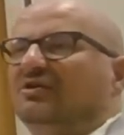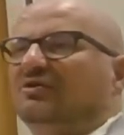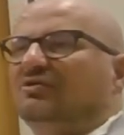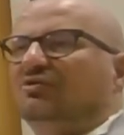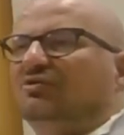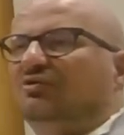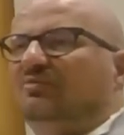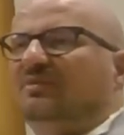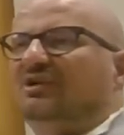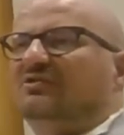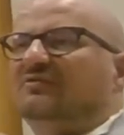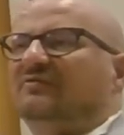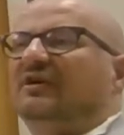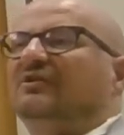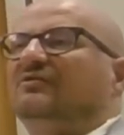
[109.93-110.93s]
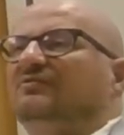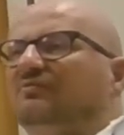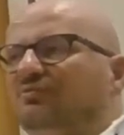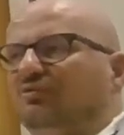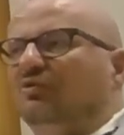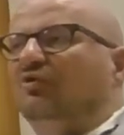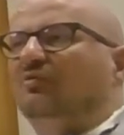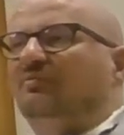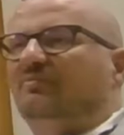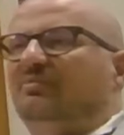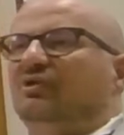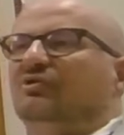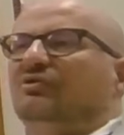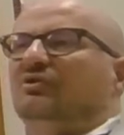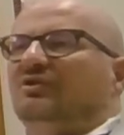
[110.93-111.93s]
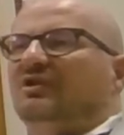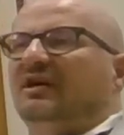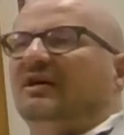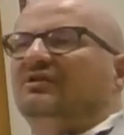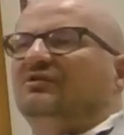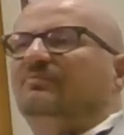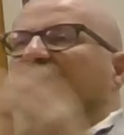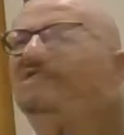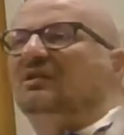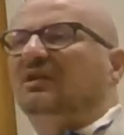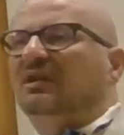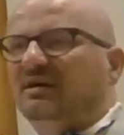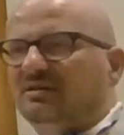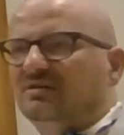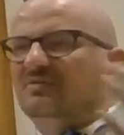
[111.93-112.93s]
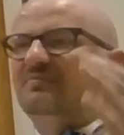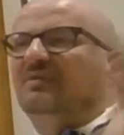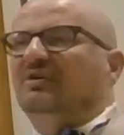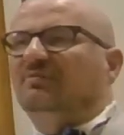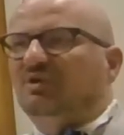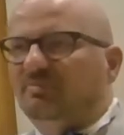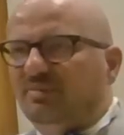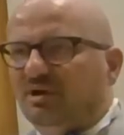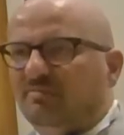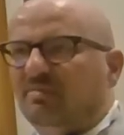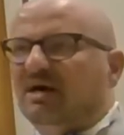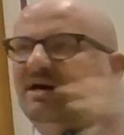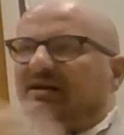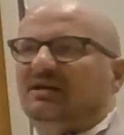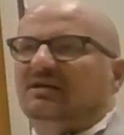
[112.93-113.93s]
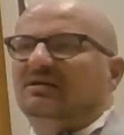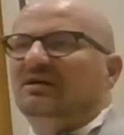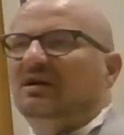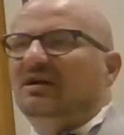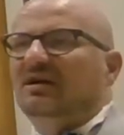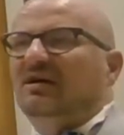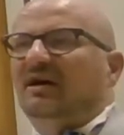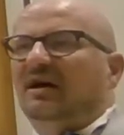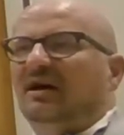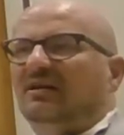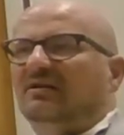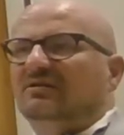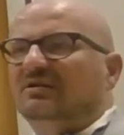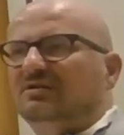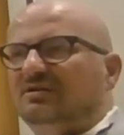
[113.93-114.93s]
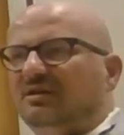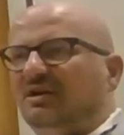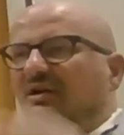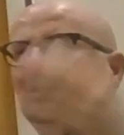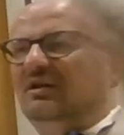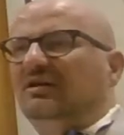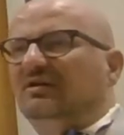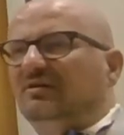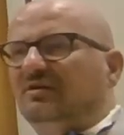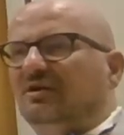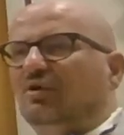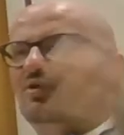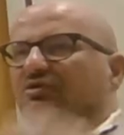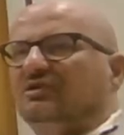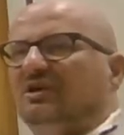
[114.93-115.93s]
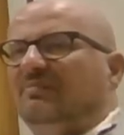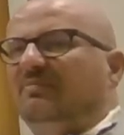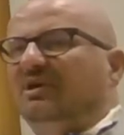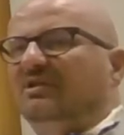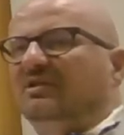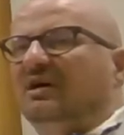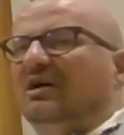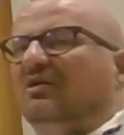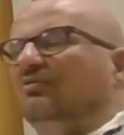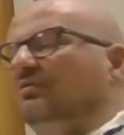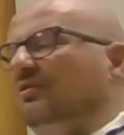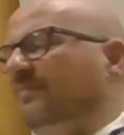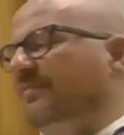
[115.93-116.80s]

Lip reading: So it means that person has big lungs, maybe big body, and it really goes up and down.